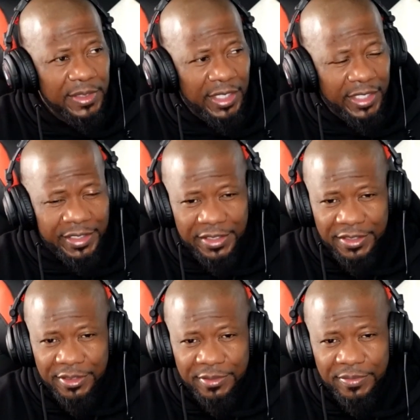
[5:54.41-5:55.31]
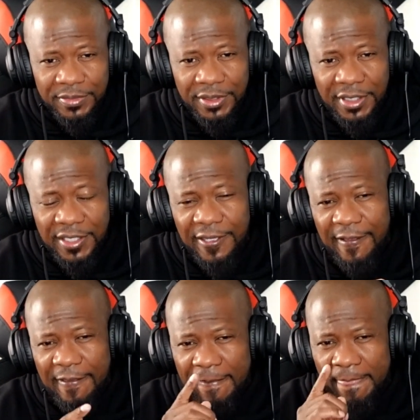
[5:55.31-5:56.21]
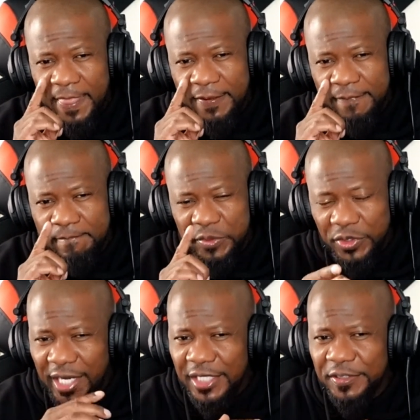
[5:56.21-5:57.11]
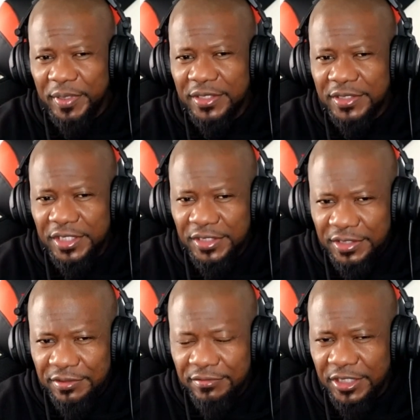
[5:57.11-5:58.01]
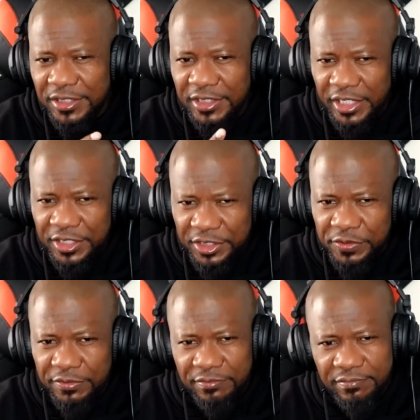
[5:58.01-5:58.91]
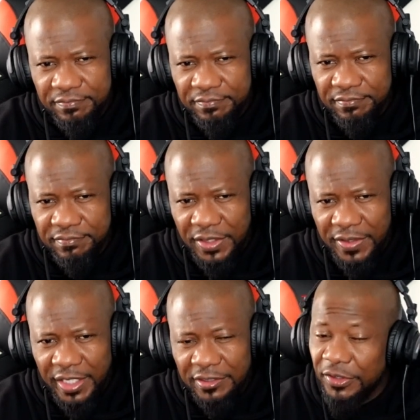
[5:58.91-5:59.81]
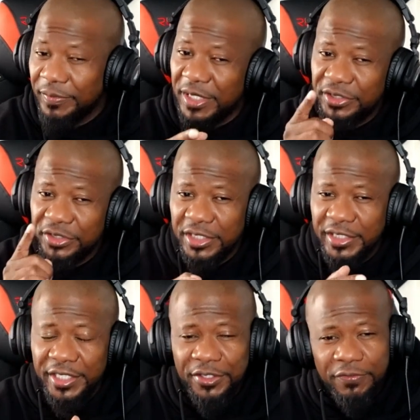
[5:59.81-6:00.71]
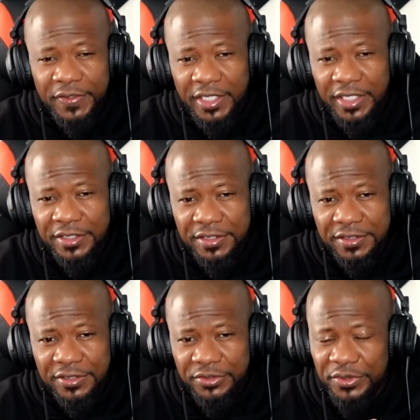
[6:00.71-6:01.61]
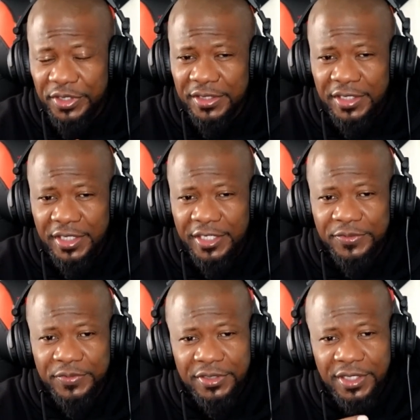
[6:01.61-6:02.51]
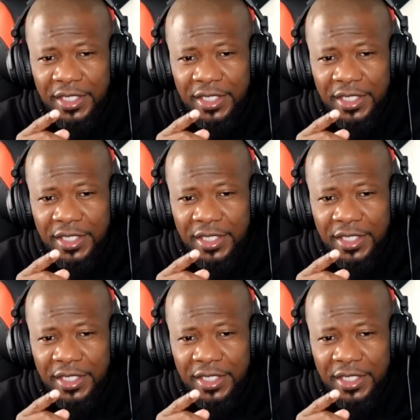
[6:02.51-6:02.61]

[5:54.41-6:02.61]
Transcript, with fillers: And uh you guys pay attention and stay tuned. All right. So make sure you hit that notification so you can get the next one.